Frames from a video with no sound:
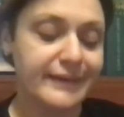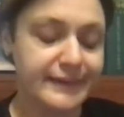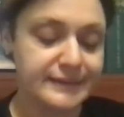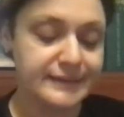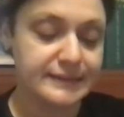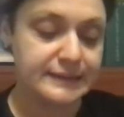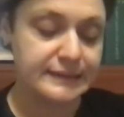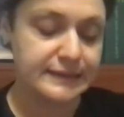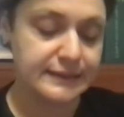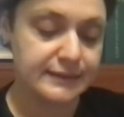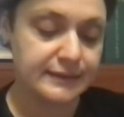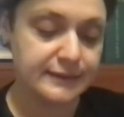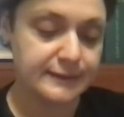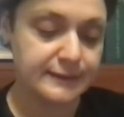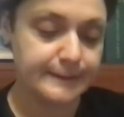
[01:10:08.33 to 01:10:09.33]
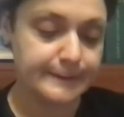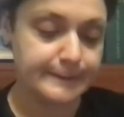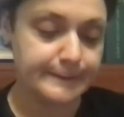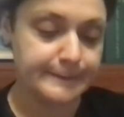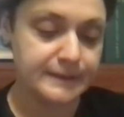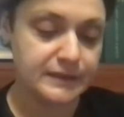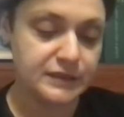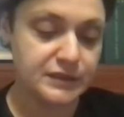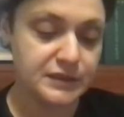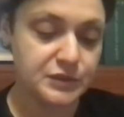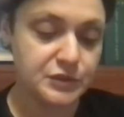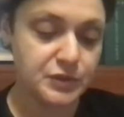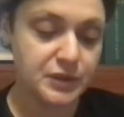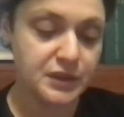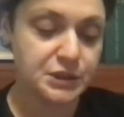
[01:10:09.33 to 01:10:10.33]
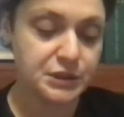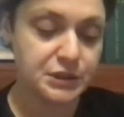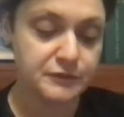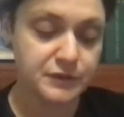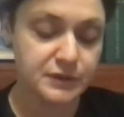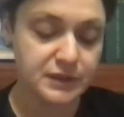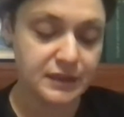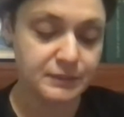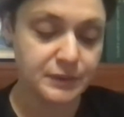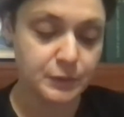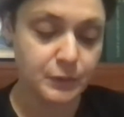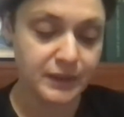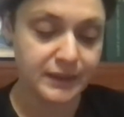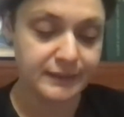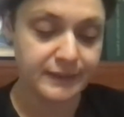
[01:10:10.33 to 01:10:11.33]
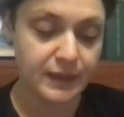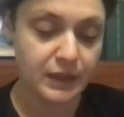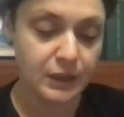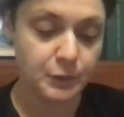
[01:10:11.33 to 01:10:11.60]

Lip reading: It's a situation, for example, when